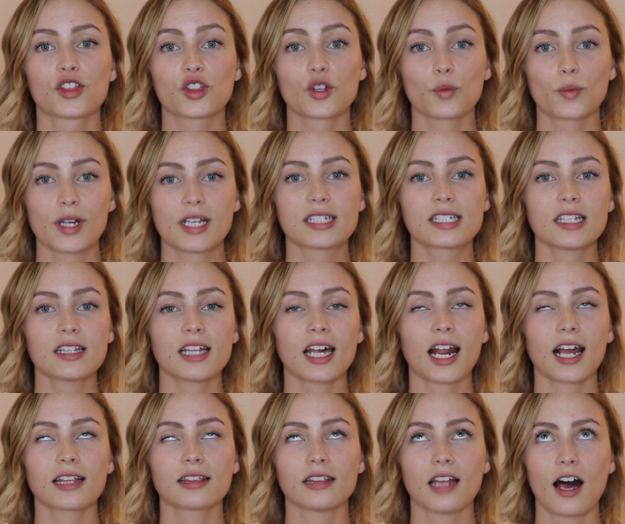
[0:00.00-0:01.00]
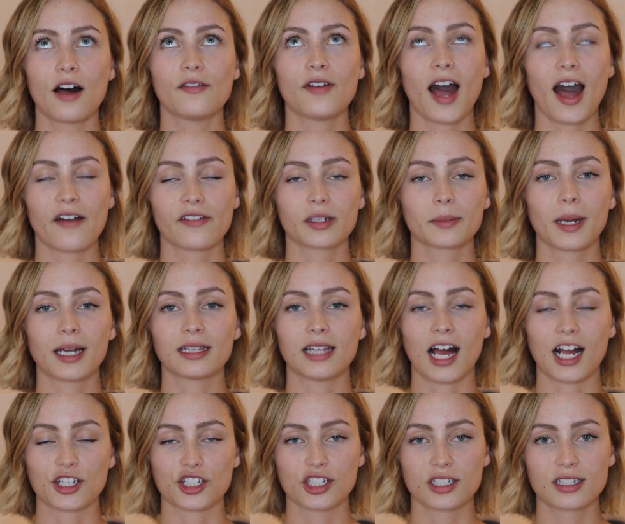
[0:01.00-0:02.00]
The reason that I love having my
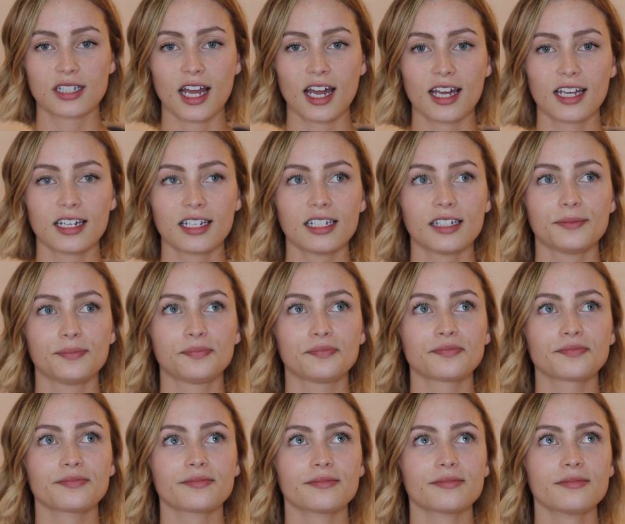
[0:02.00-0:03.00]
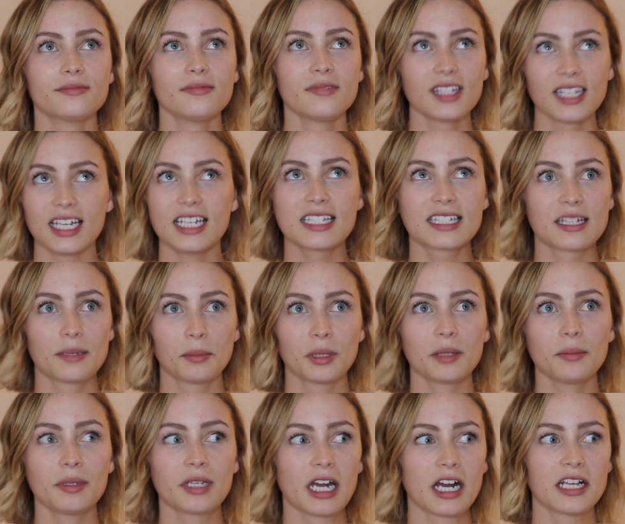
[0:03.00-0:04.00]
lashes done is
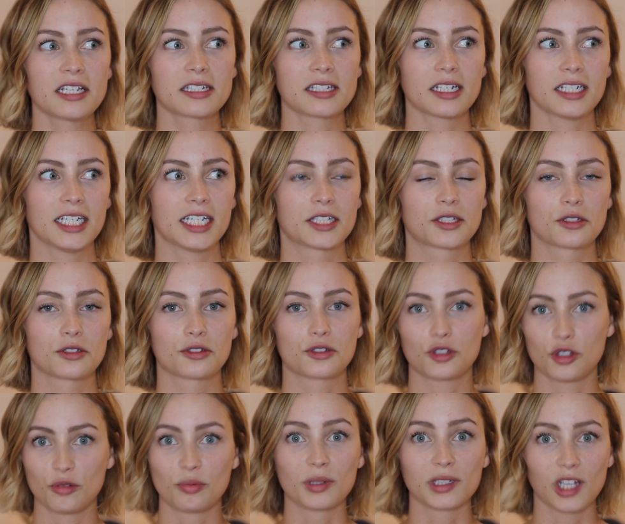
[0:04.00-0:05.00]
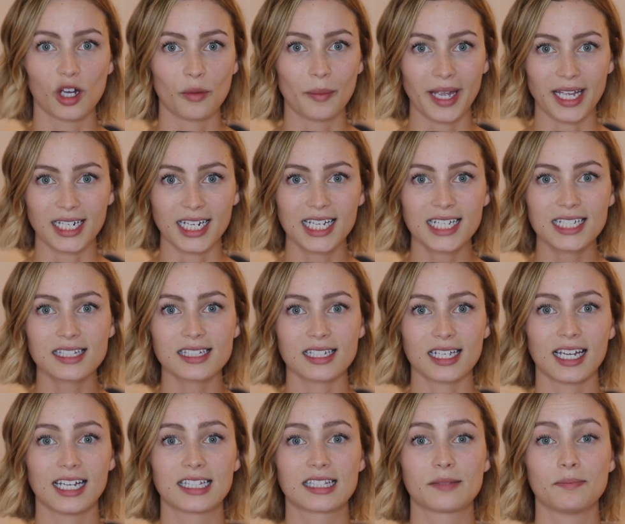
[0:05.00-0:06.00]
simply because it's super low maintenance.
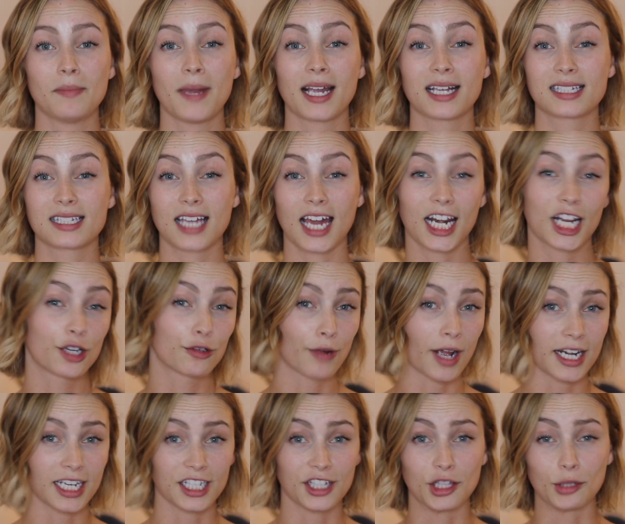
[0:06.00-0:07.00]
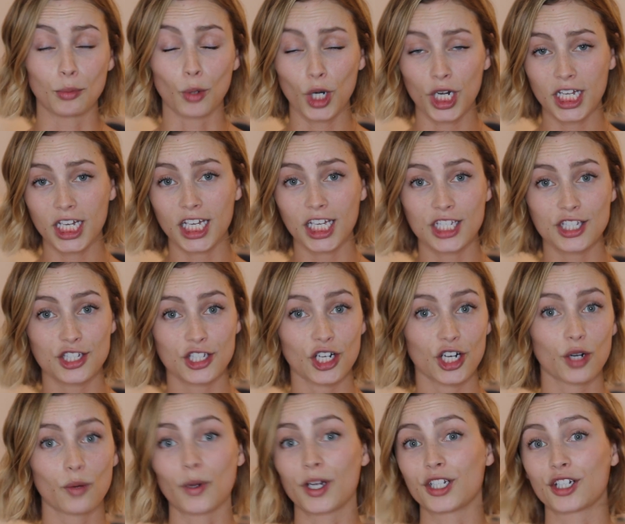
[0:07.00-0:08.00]
It makes getting ready in the morning
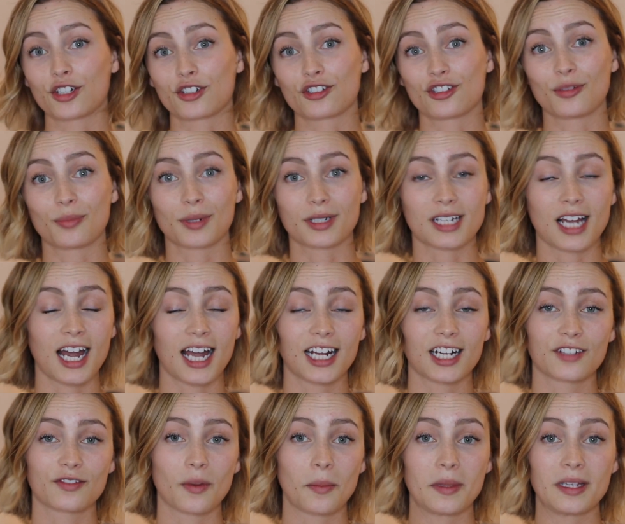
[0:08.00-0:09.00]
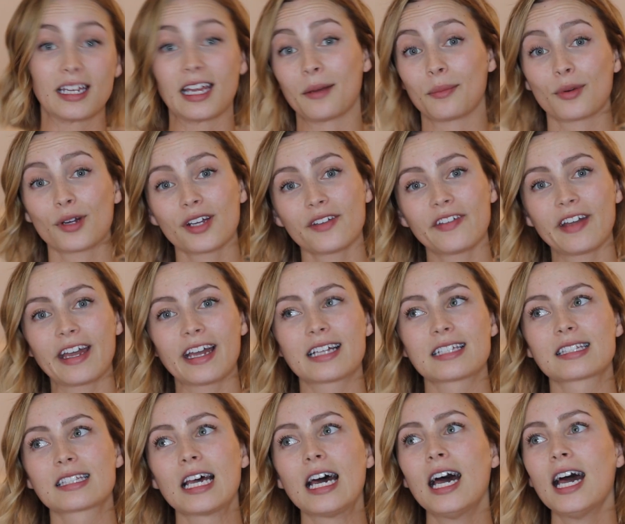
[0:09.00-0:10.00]
easier when you're super tired from the day
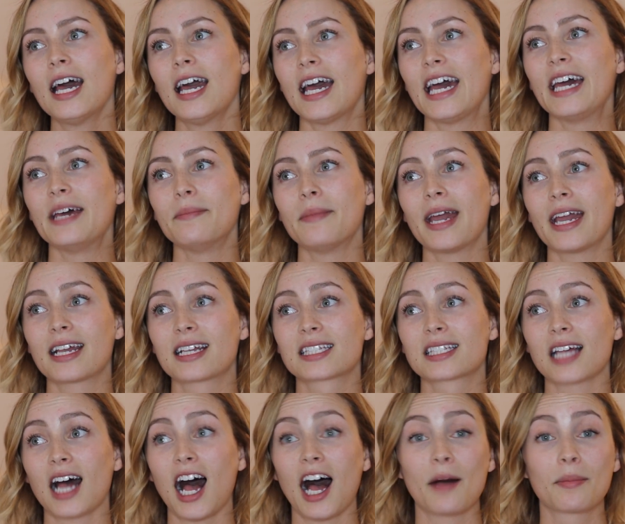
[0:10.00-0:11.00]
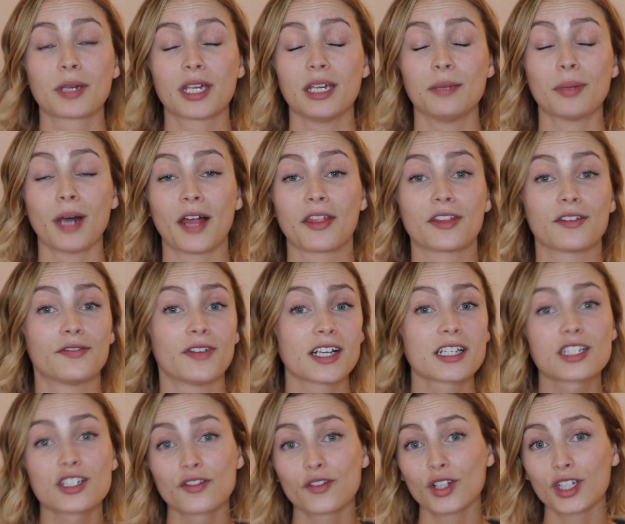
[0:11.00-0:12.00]
previous. It makes upkeep at the
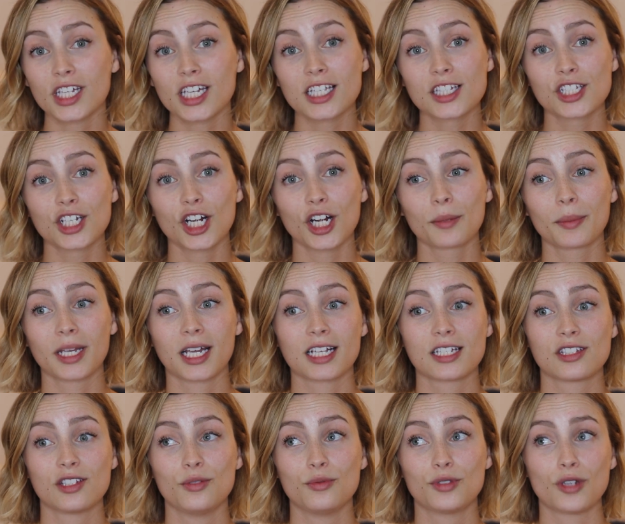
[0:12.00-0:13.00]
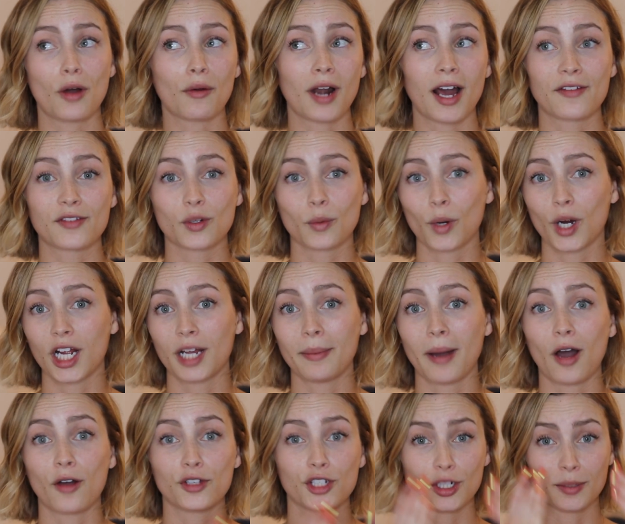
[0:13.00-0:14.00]
festival easier because you don't have to worry
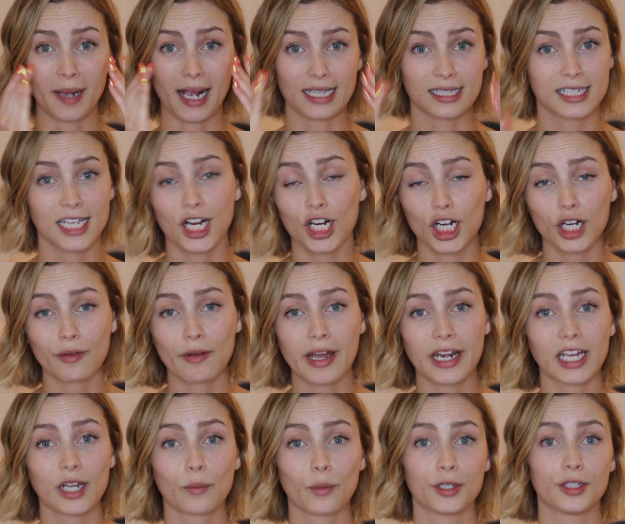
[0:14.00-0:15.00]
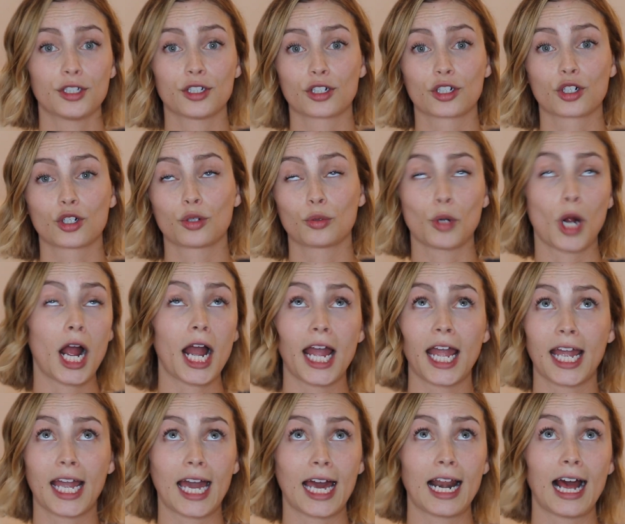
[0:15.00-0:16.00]
about your mascara running when you're
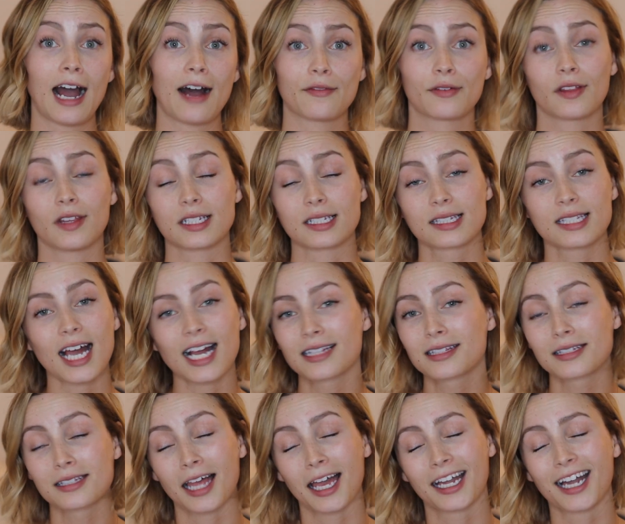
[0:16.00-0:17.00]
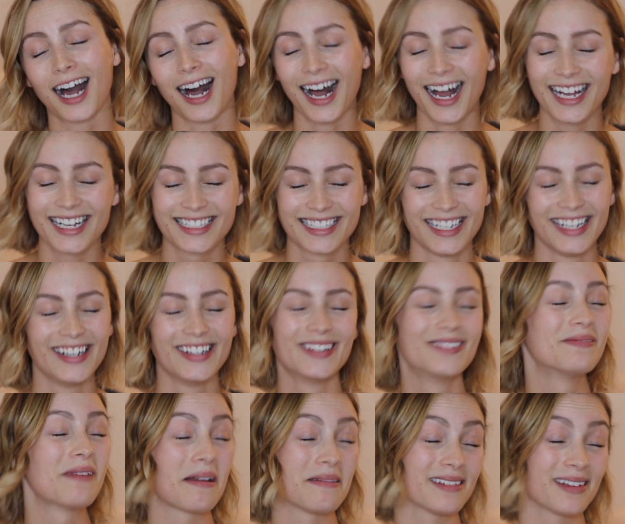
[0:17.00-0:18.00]
crying at half of the sets like I do.
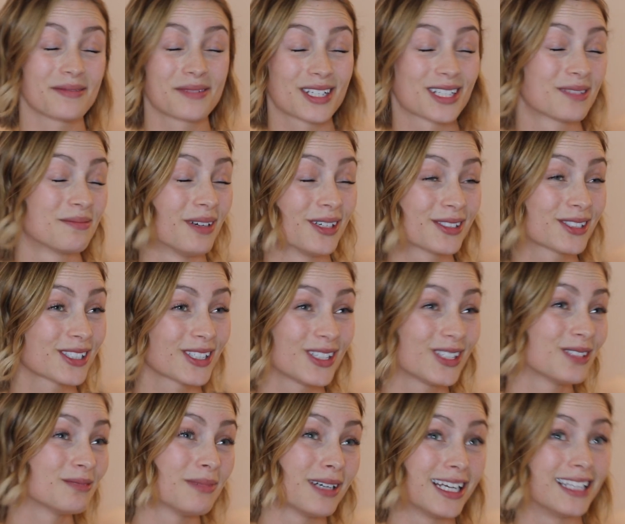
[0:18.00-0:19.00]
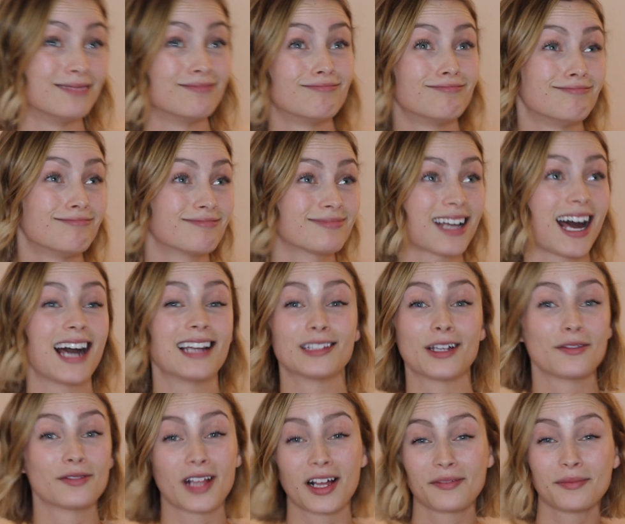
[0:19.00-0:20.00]
Maybe I'm just emotional, but I
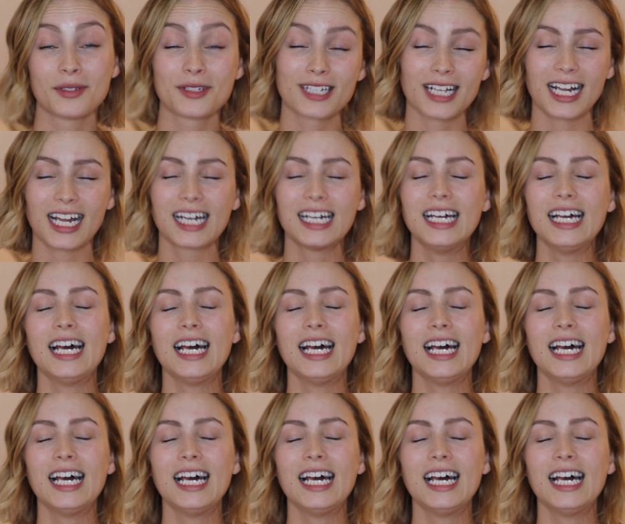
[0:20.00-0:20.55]
love live music.